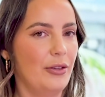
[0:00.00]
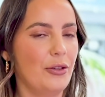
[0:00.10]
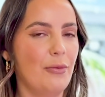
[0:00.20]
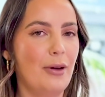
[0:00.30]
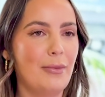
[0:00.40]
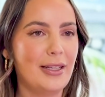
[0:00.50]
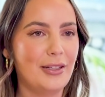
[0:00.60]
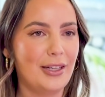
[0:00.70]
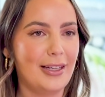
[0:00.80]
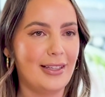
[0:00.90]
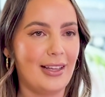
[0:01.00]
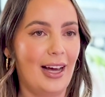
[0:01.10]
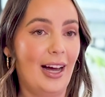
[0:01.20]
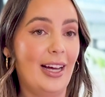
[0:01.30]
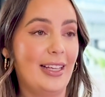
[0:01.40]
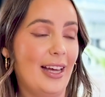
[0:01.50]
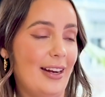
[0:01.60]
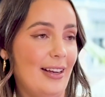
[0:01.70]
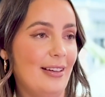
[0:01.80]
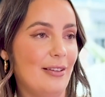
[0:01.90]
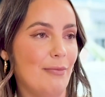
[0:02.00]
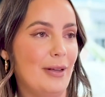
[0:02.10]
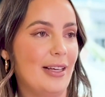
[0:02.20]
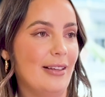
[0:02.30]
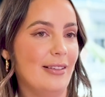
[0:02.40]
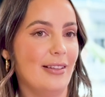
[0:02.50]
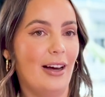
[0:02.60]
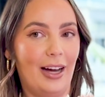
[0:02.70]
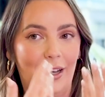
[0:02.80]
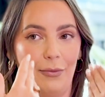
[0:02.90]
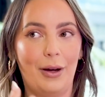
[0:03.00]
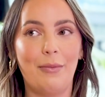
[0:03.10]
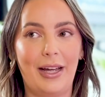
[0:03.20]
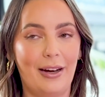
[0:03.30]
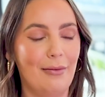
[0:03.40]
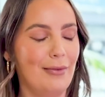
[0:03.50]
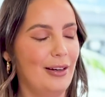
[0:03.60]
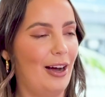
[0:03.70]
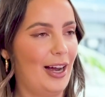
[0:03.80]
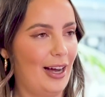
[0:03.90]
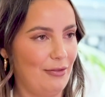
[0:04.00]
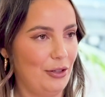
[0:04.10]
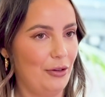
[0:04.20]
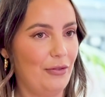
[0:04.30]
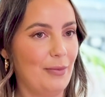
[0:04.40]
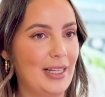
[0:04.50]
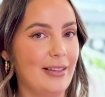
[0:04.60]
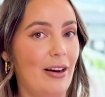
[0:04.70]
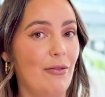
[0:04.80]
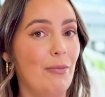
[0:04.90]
So my messaging is, I get it, because I wear makeup and I have to do it for myself.